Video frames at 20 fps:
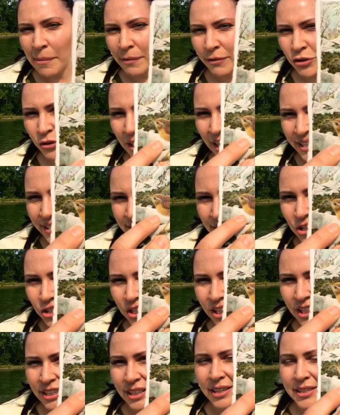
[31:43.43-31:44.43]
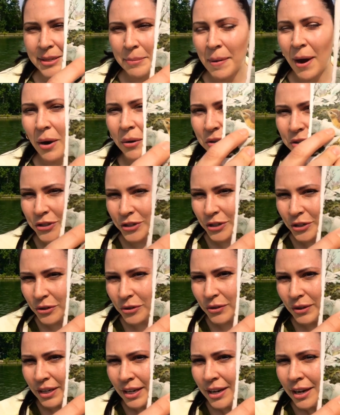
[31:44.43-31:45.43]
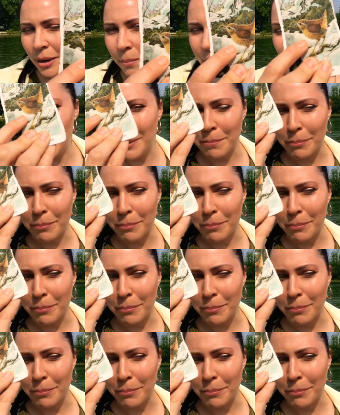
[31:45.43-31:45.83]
of transition is about you being